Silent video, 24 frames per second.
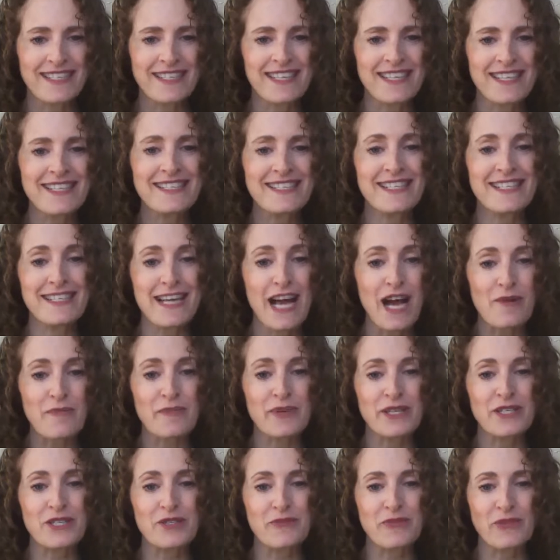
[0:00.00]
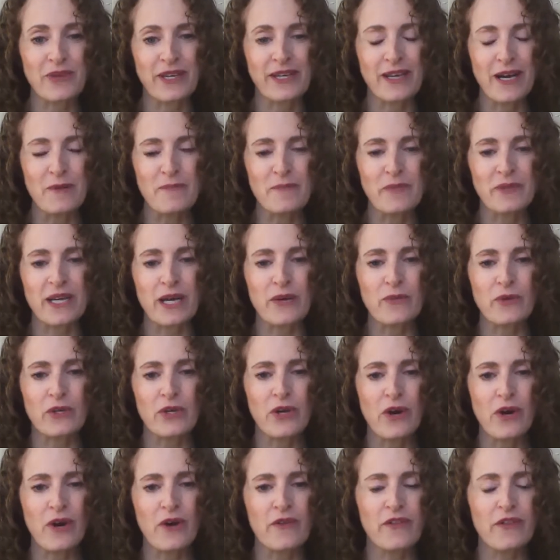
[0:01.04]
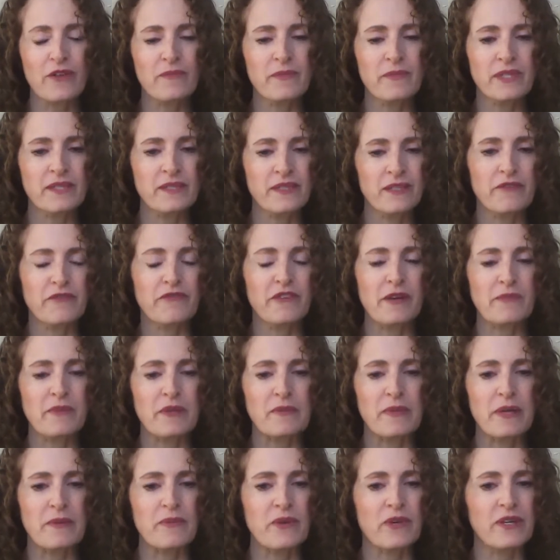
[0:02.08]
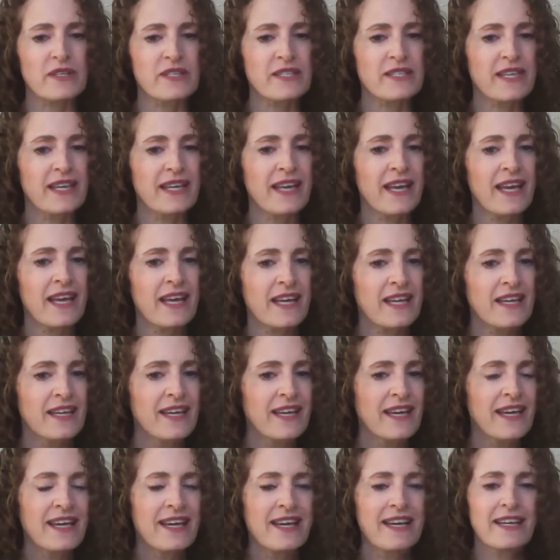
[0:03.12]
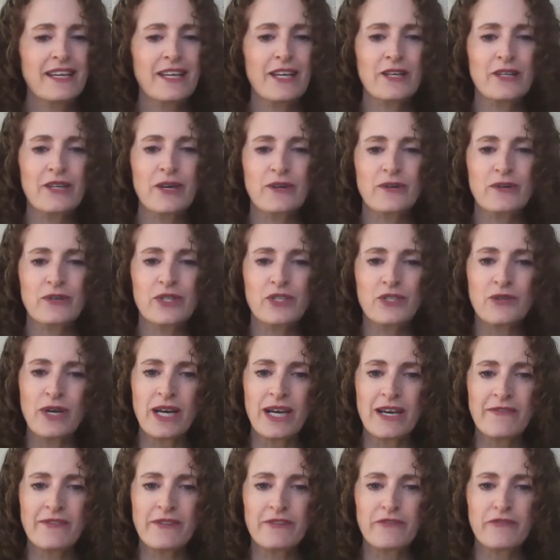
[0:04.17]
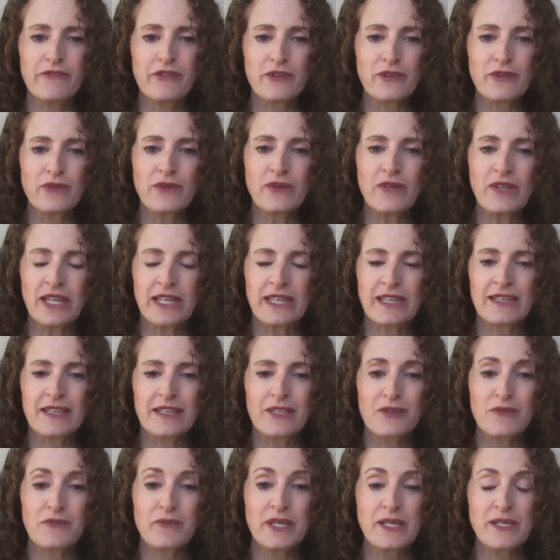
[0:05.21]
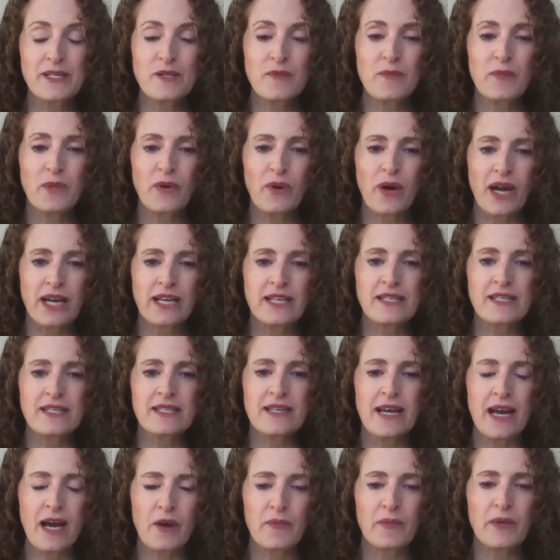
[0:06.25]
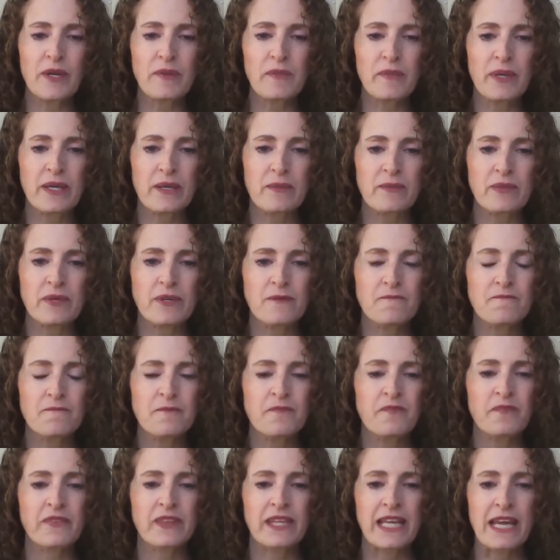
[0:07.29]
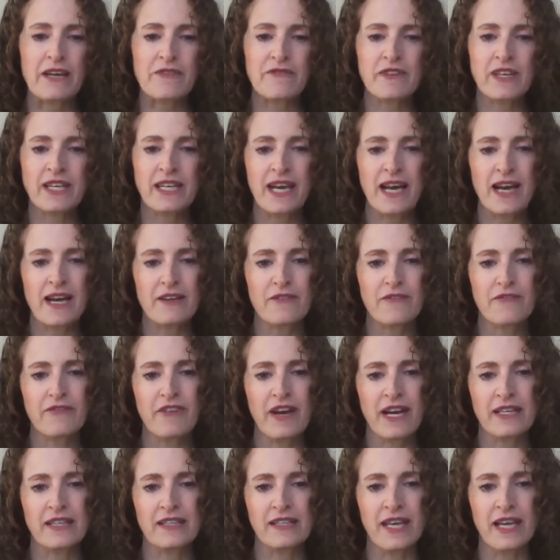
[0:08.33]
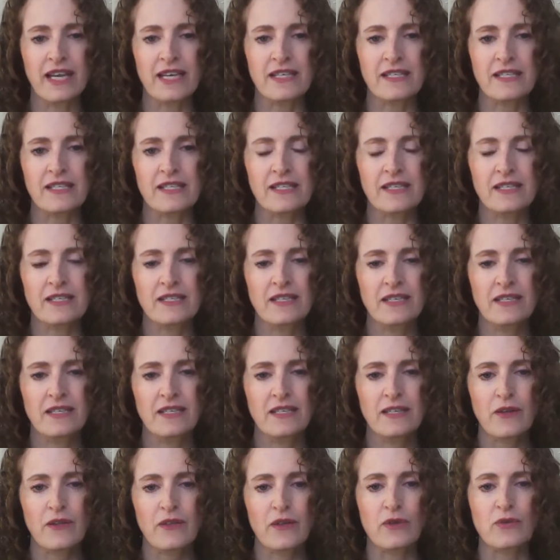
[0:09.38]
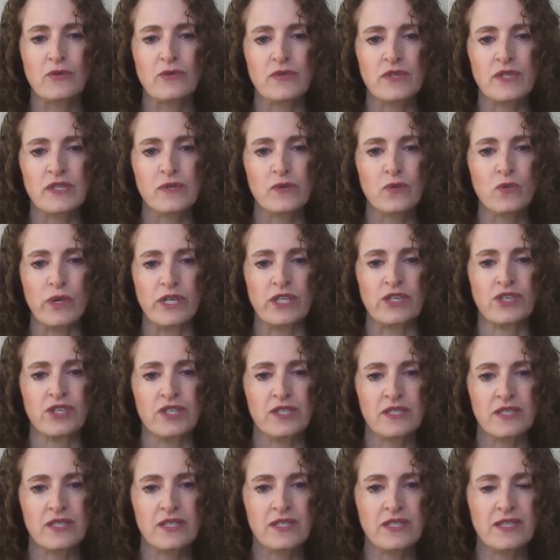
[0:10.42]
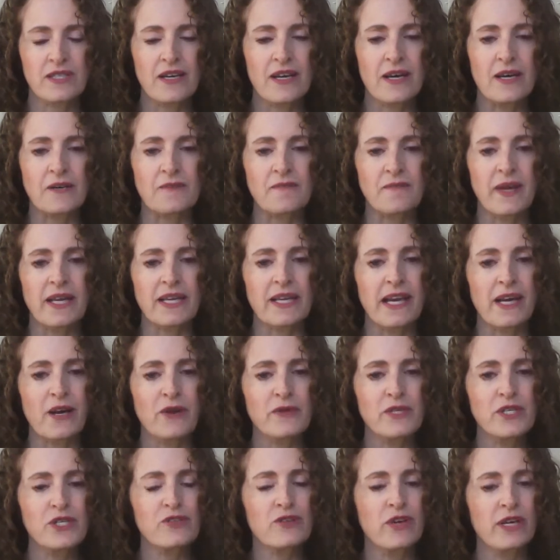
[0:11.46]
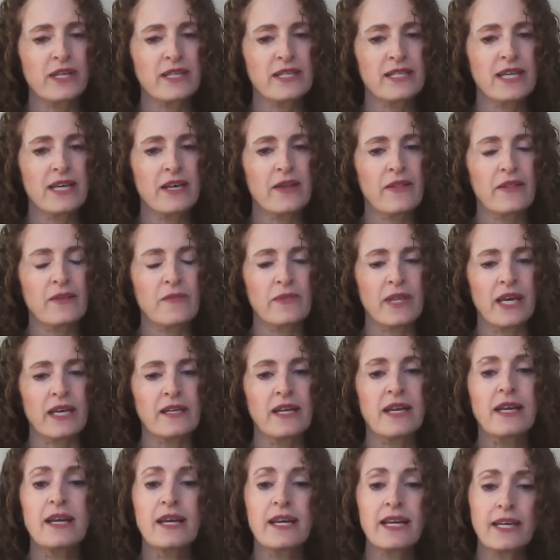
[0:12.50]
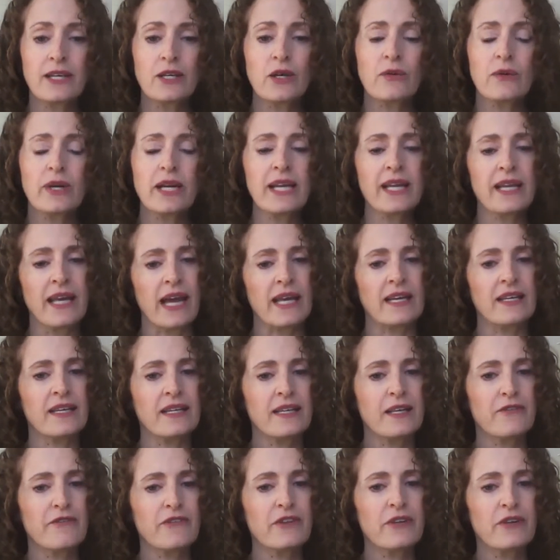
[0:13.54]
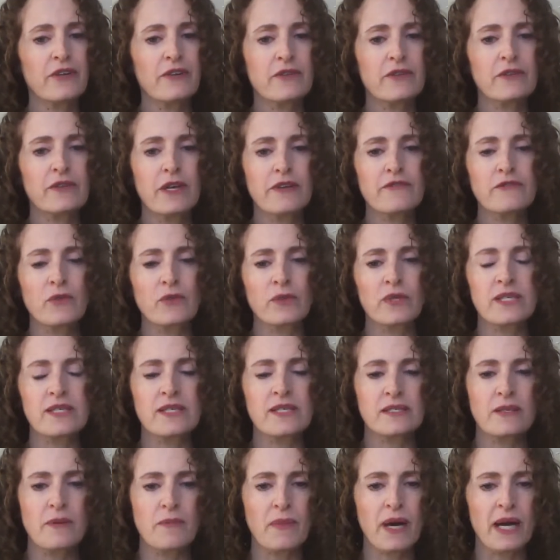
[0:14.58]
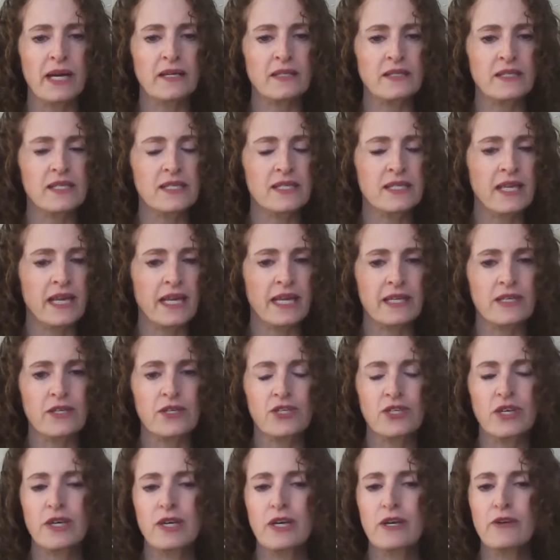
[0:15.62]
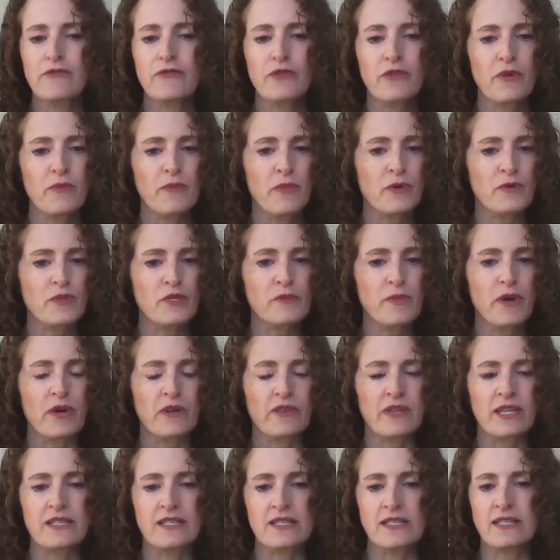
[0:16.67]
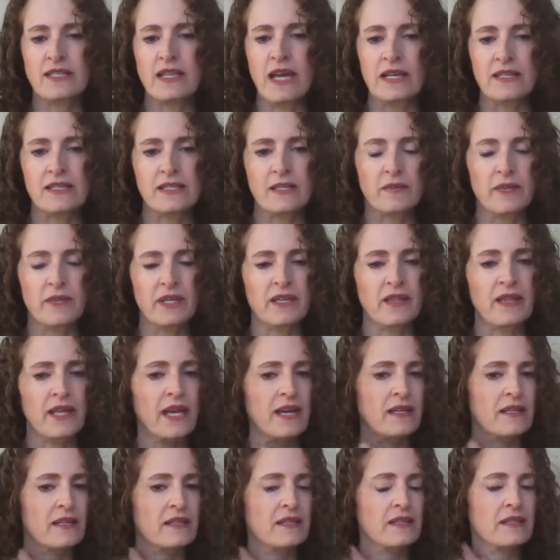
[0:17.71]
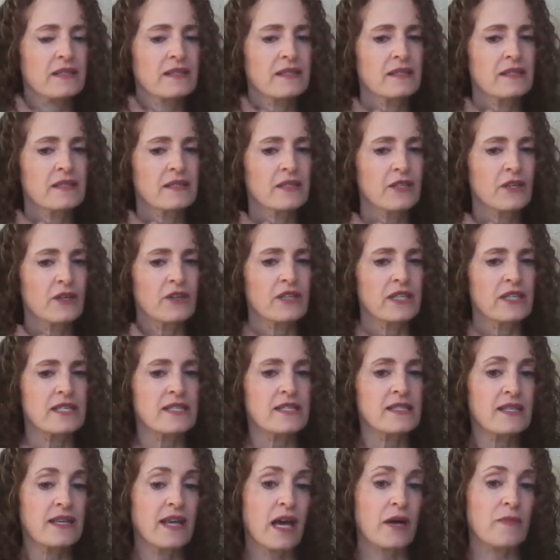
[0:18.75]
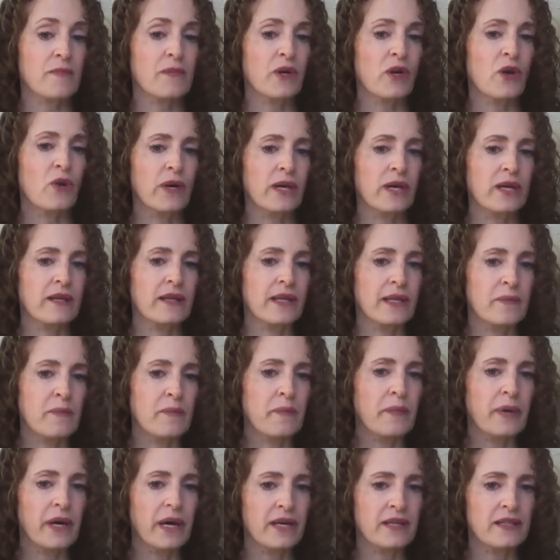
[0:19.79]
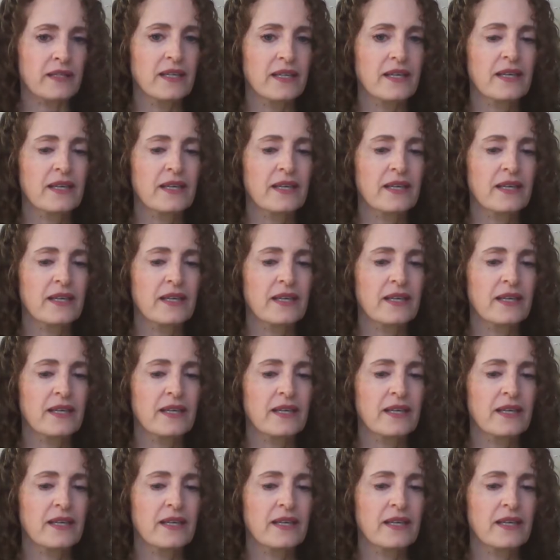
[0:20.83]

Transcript: an easy topic to bring up, but I would call them, and the family member, I'll say, hey, do you have a funeral? And you'd be surprised how many people have not finalized those wishes. And I always try to tell them that, and again, if your loved one is in a mild stage, for the most part, that's not something that you're going to see happen quickly. But